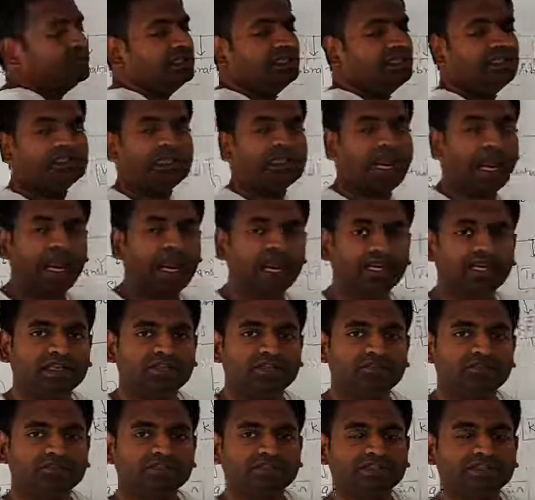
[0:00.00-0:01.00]
These
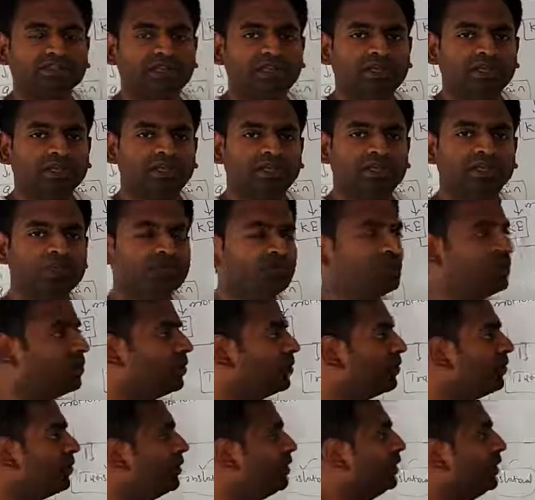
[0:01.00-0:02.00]
atoms, you
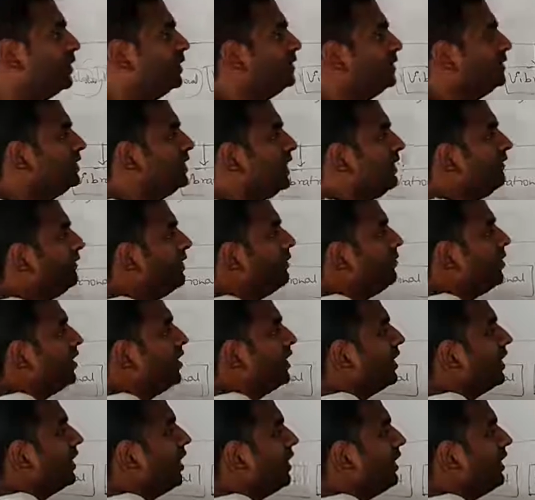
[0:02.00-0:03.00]
know, they will
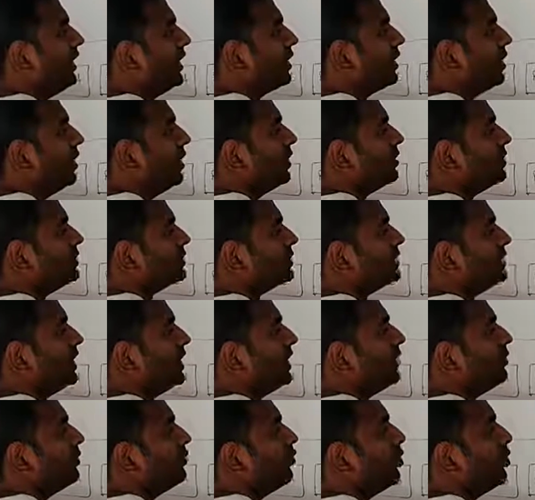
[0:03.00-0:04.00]
be in a
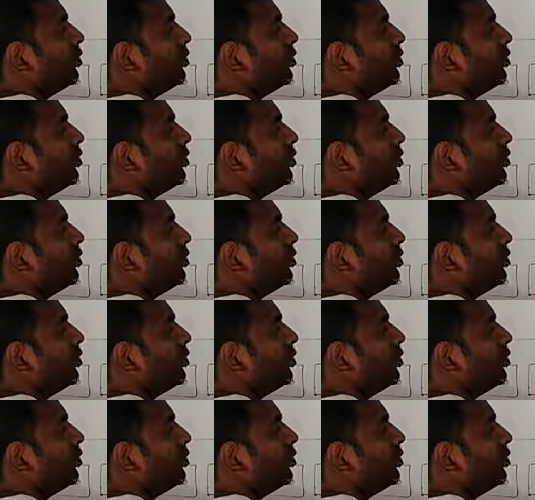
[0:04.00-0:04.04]
constant